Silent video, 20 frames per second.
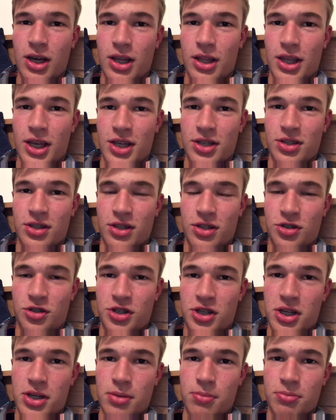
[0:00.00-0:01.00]
there's the
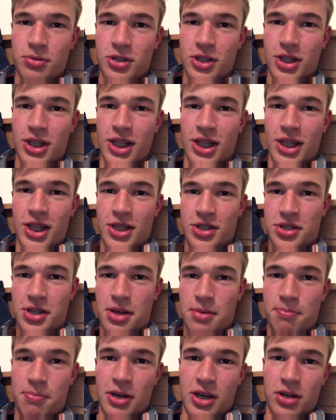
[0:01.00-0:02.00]
Jeeps, and then there's
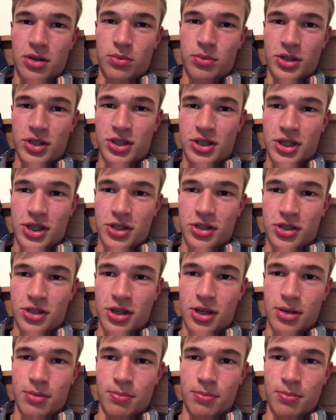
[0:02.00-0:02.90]
that banner which says,